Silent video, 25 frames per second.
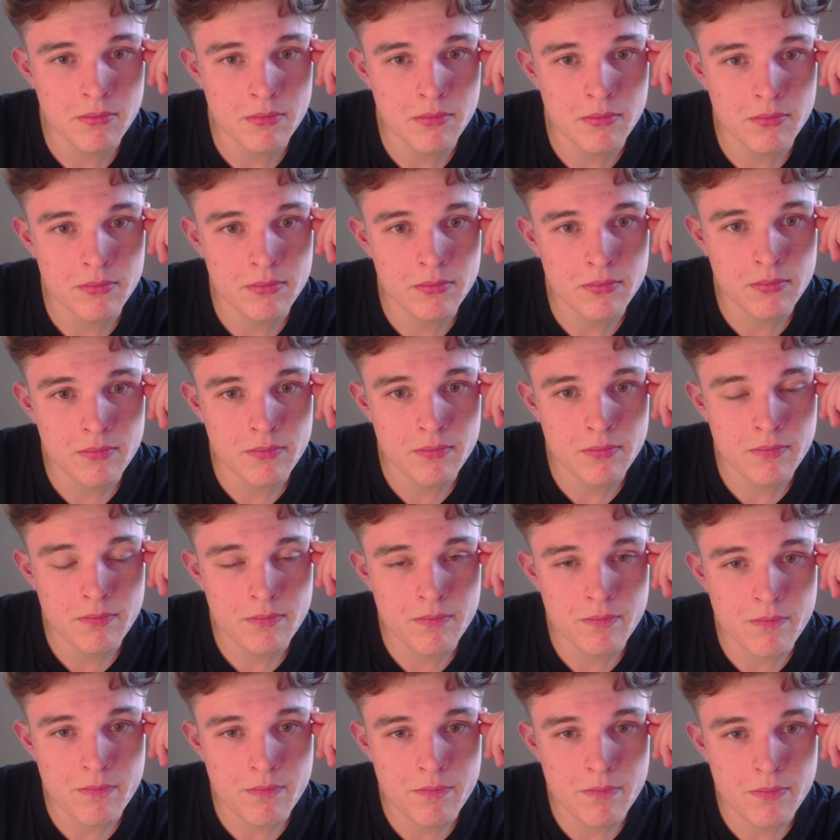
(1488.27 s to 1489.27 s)

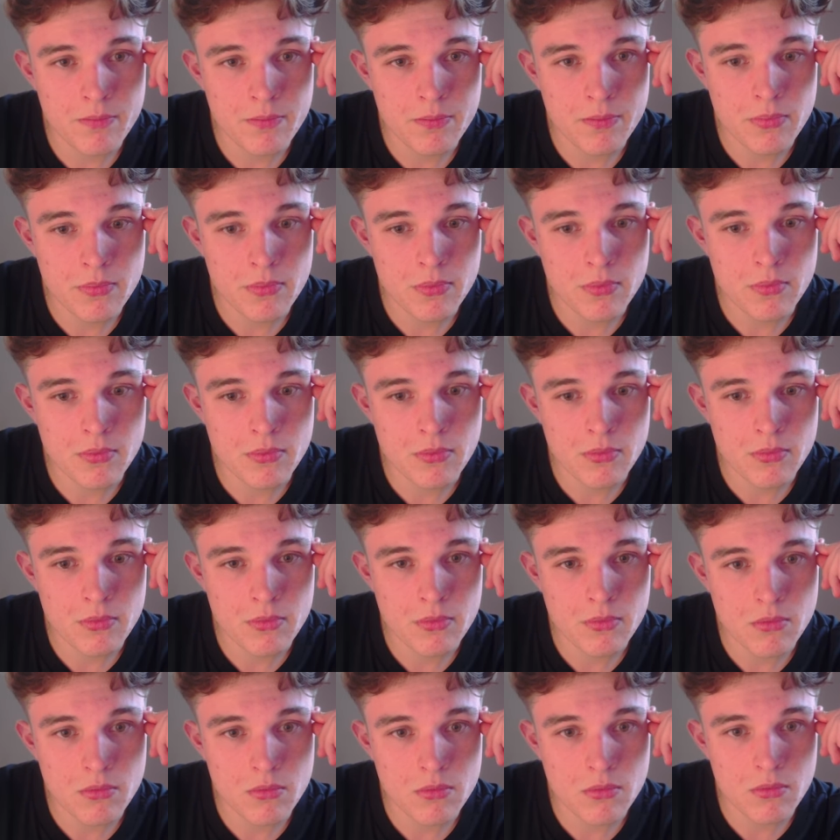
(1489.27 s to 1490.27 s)

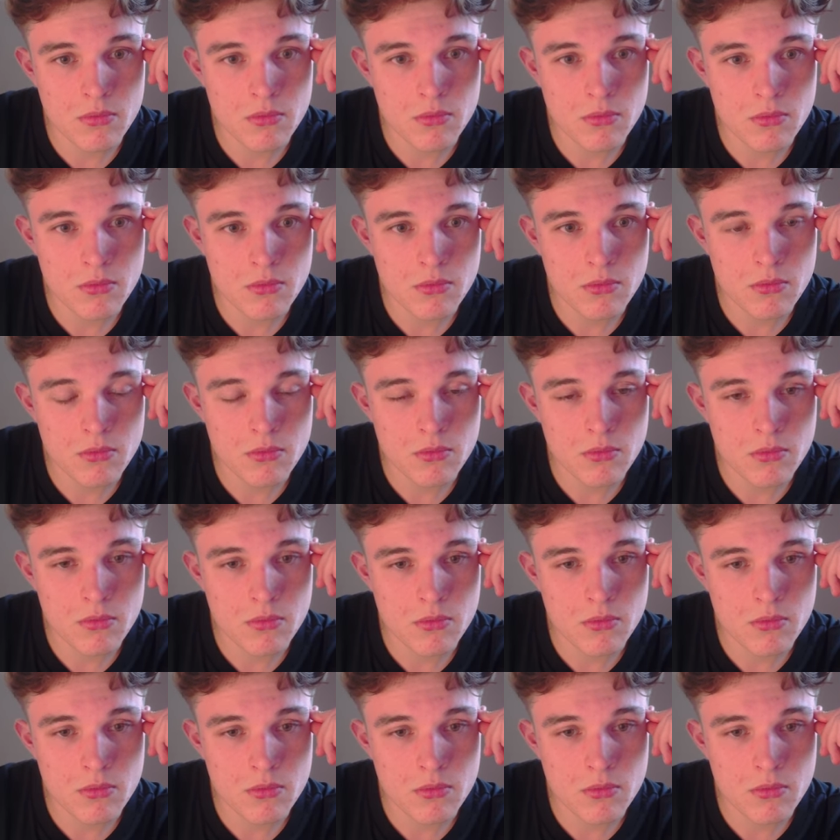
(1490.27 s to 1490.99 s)
[no speech]